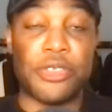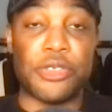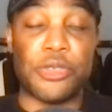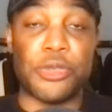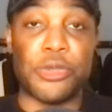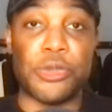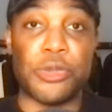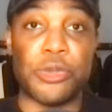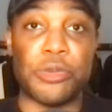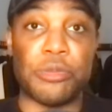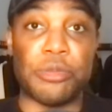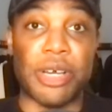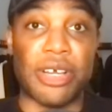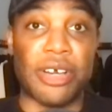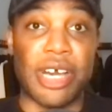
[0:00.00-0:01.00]
To
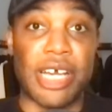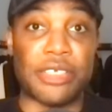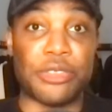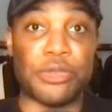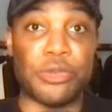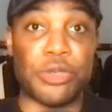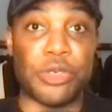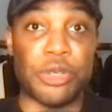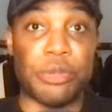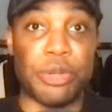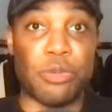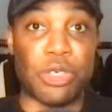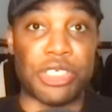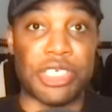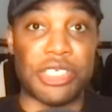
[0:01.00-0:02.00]
my guys who are going to be
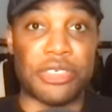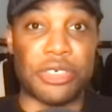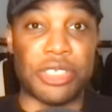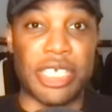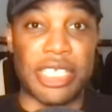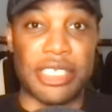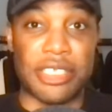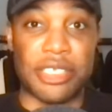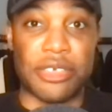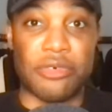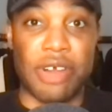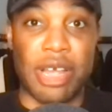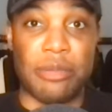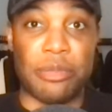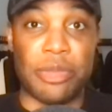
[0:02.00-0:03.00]
watching this on
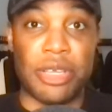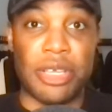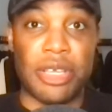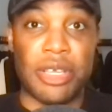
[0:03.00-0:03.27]
Instagram,